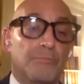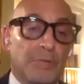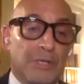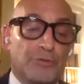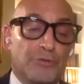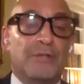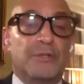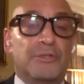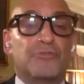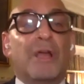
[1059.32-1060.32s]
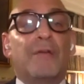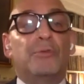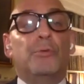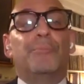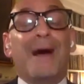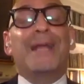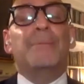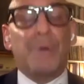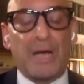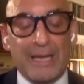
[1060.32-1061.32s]
really try to strive to
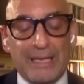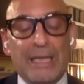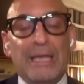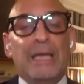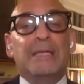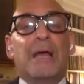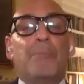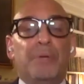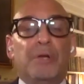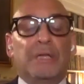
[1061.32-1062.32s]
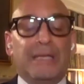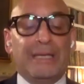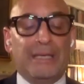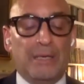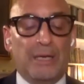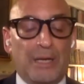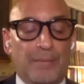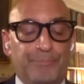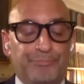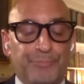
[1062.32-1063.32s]
abide by, and not merely,
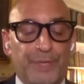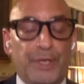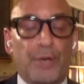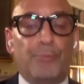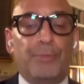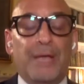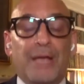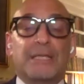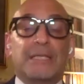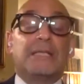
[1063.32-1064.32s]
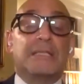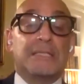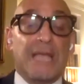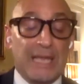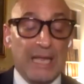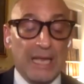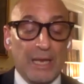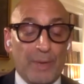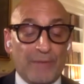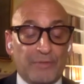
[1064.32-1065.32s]
you know, as I like to say,
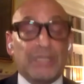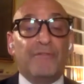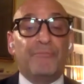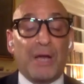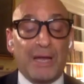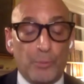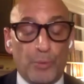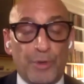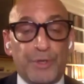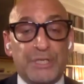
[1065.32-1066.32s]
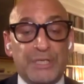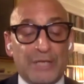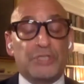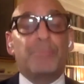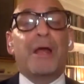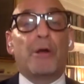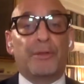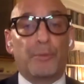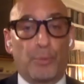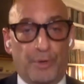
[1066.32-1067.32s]
we have to live by the words and not just
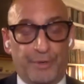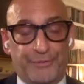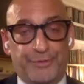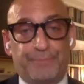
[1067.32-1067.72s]
parrot the words.